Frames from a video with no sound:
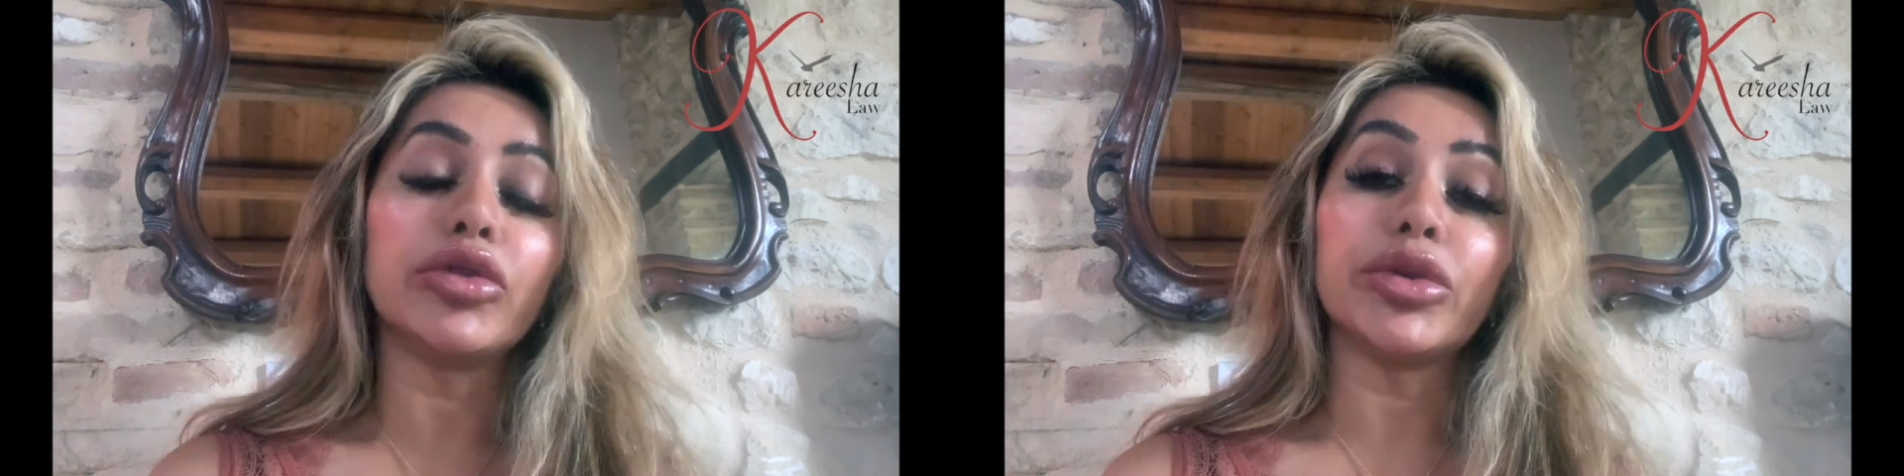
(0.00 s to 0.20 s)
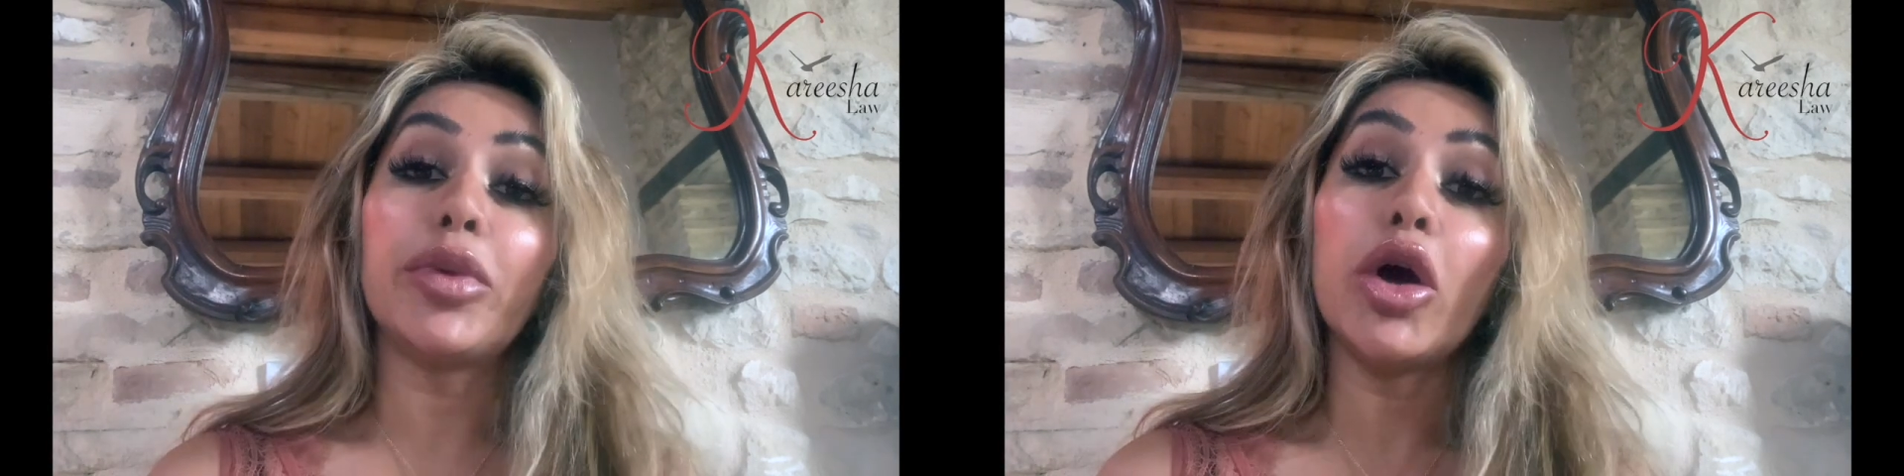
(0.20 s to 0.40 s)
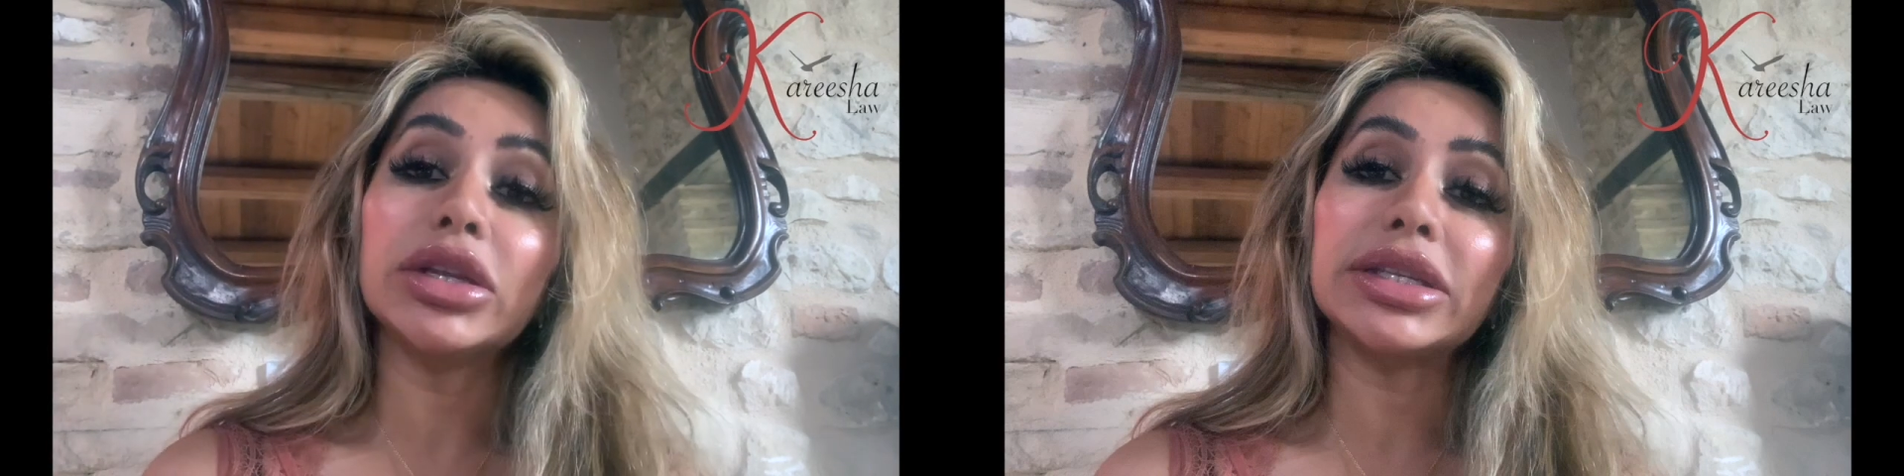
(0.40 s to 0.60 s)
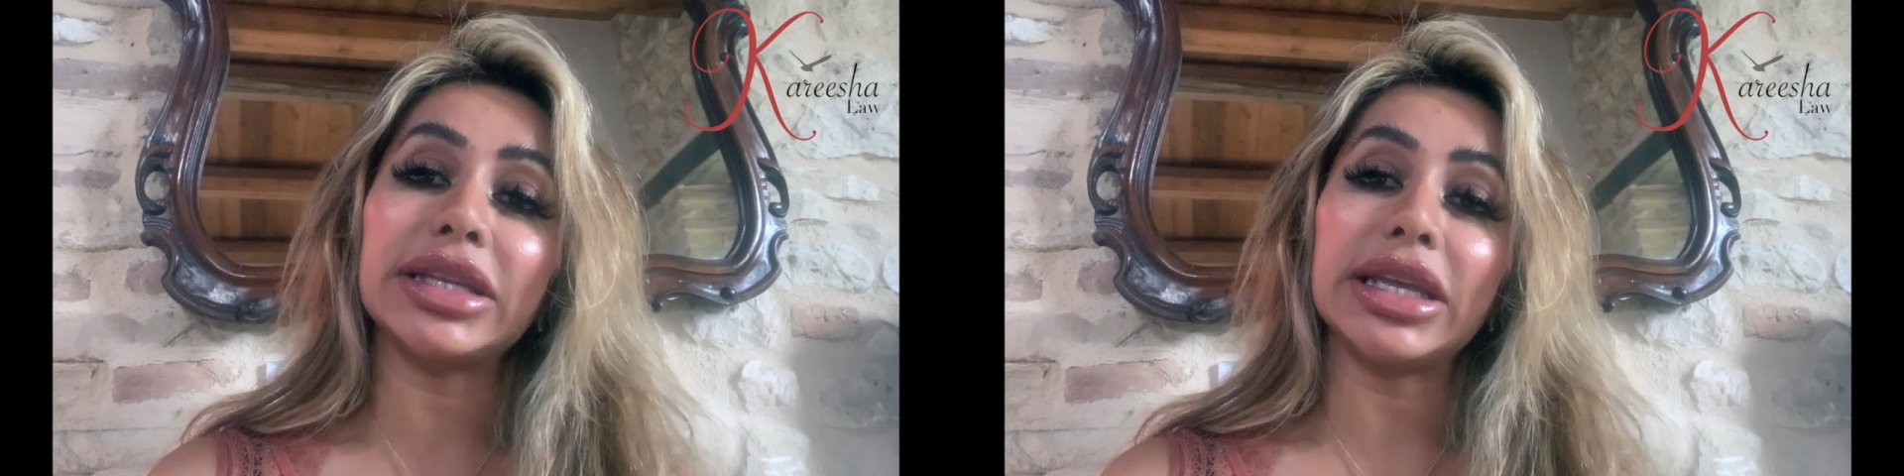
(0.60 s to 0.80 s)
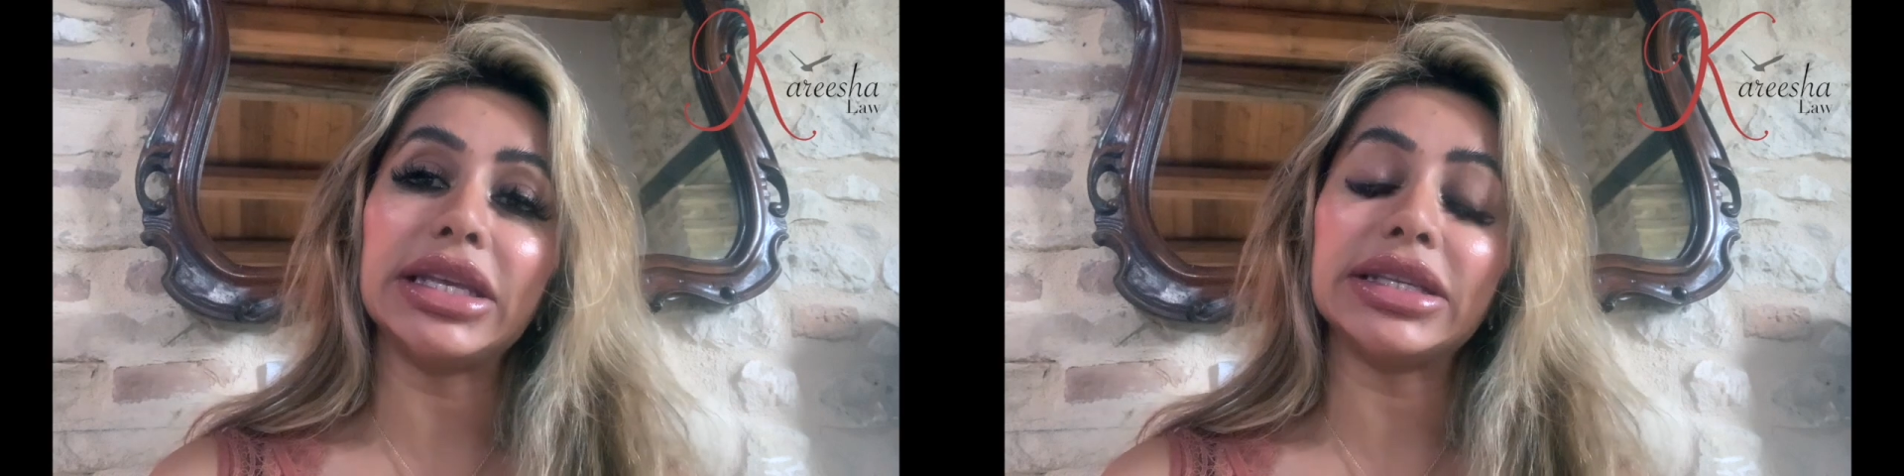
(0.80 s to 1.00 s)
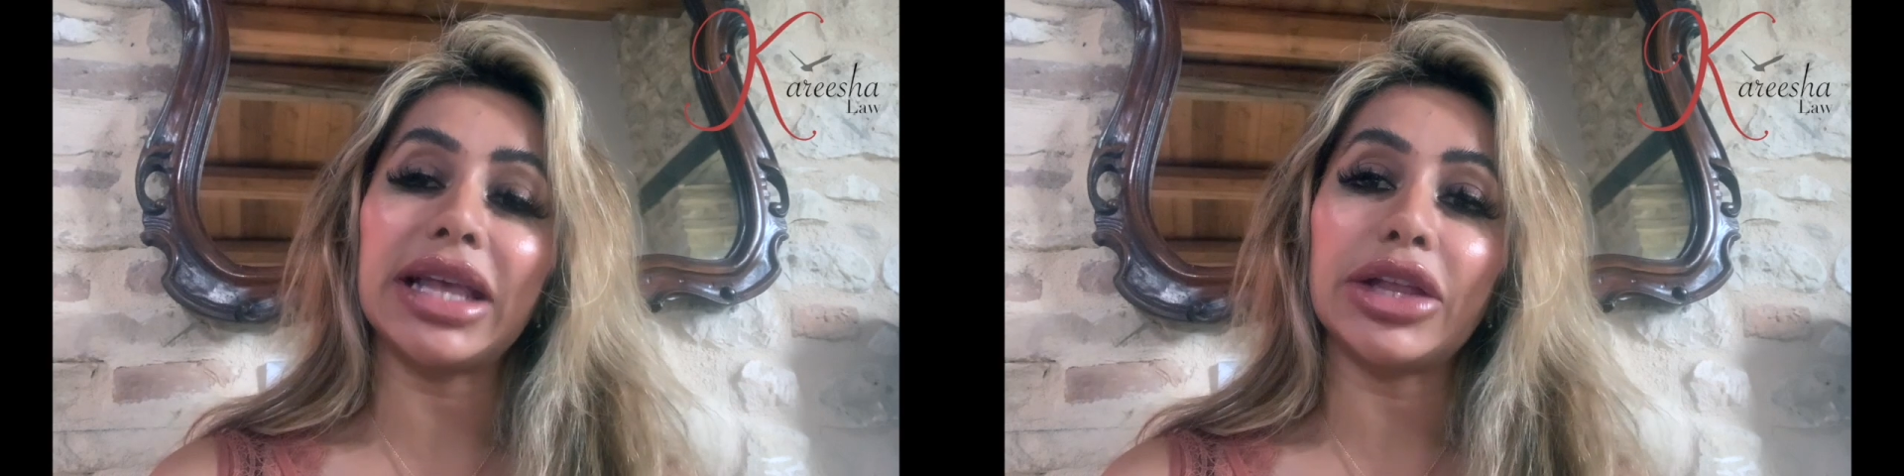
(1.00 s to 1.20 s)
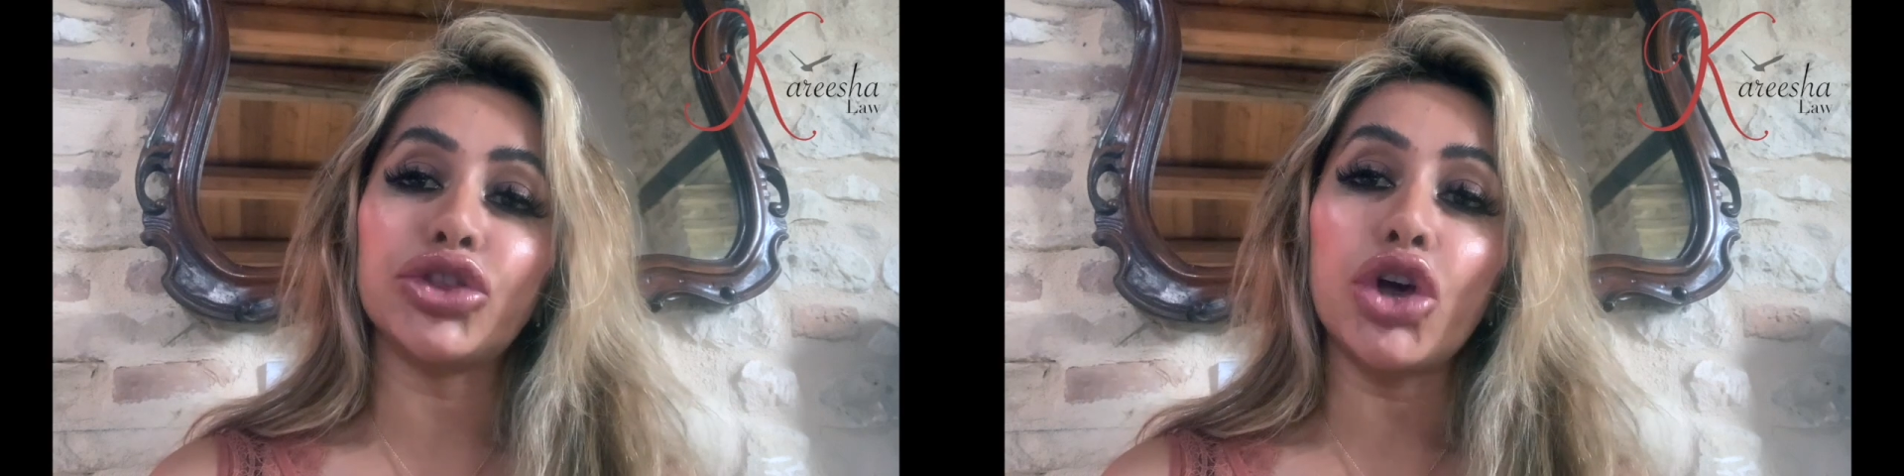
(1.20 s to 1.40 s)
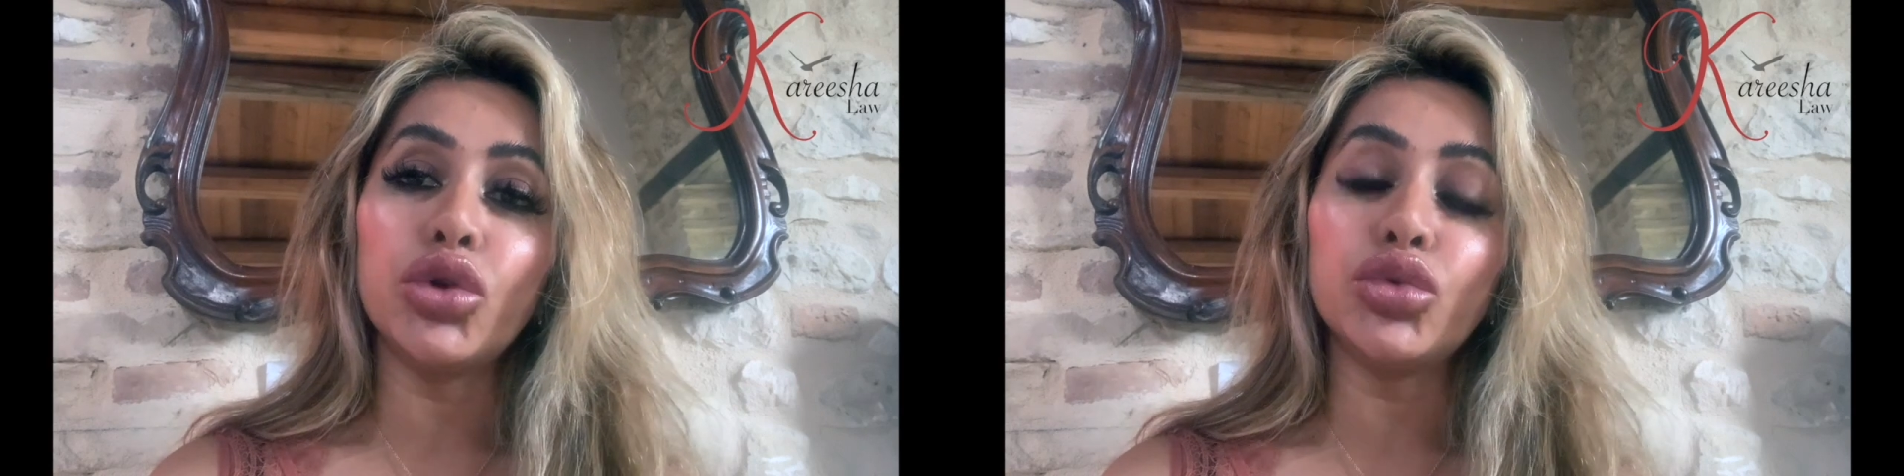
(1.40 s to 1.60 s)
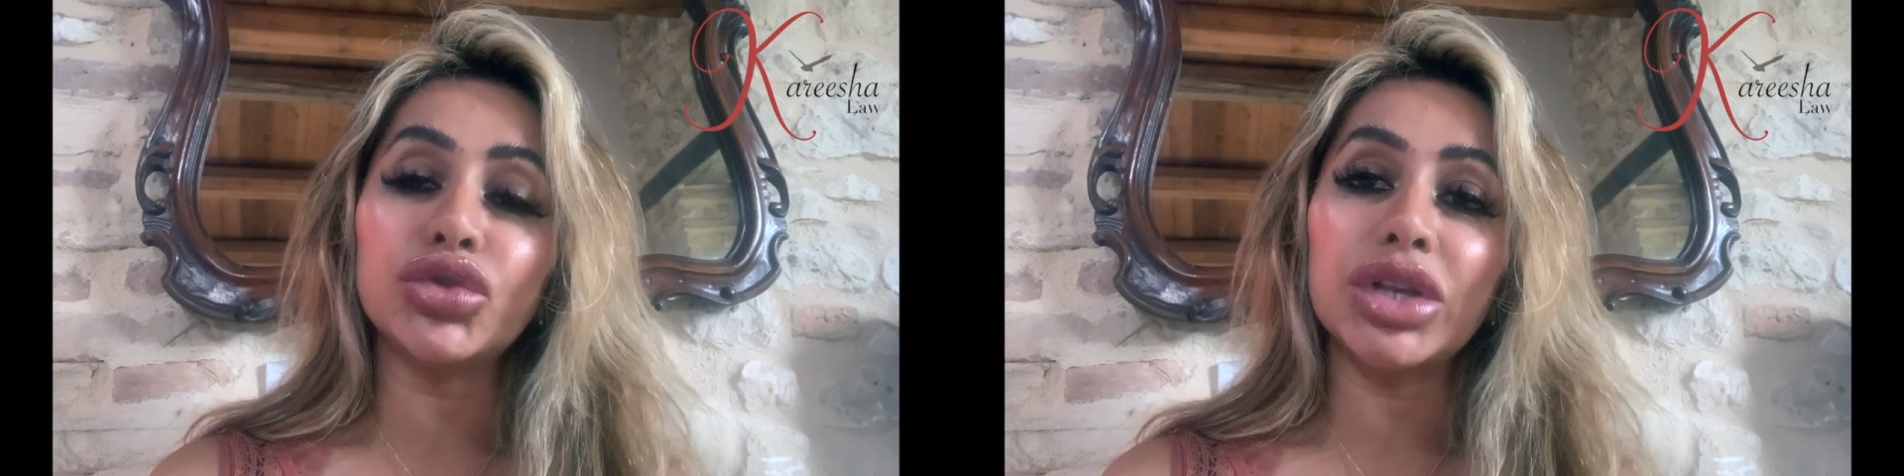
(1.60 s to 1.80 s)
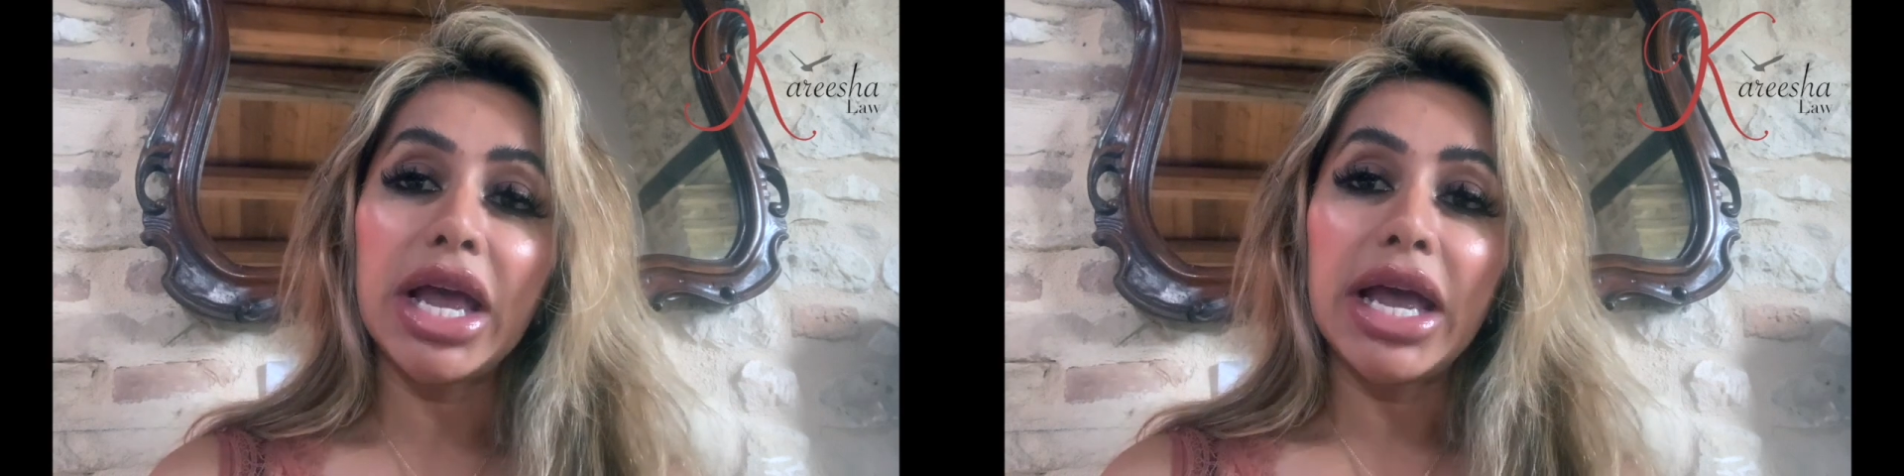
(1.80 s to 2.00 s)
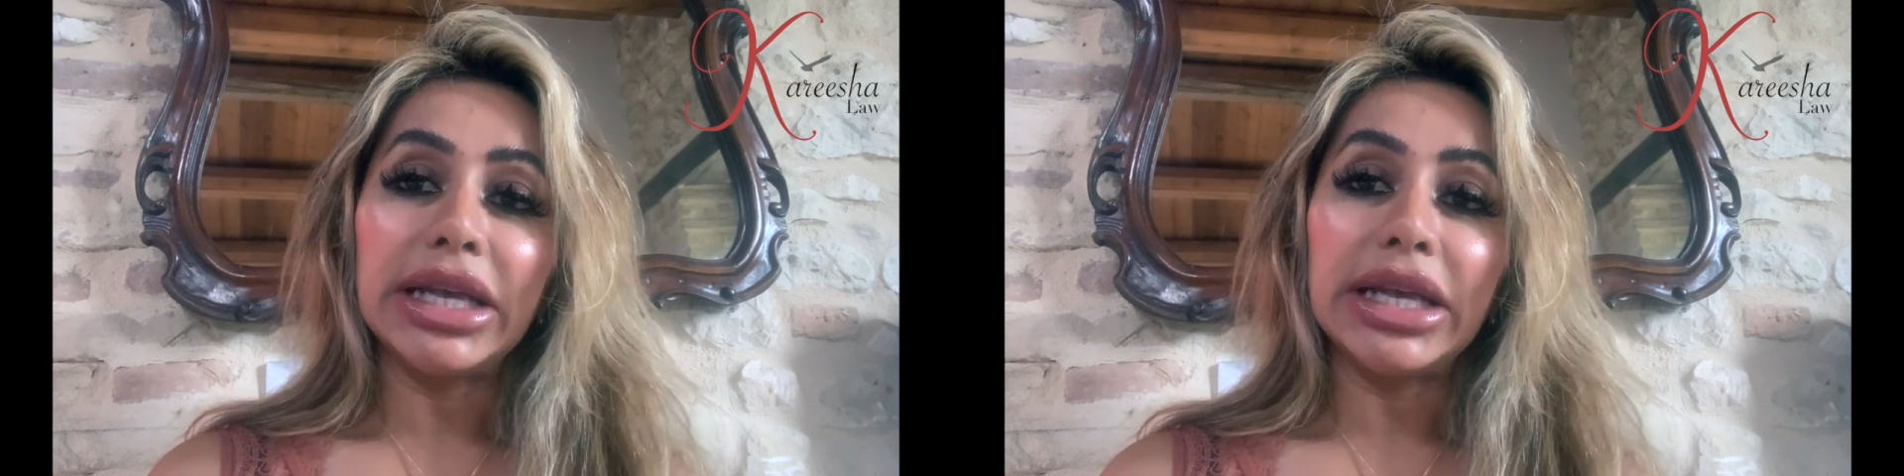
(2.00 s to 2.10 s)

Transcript: or the policy is that those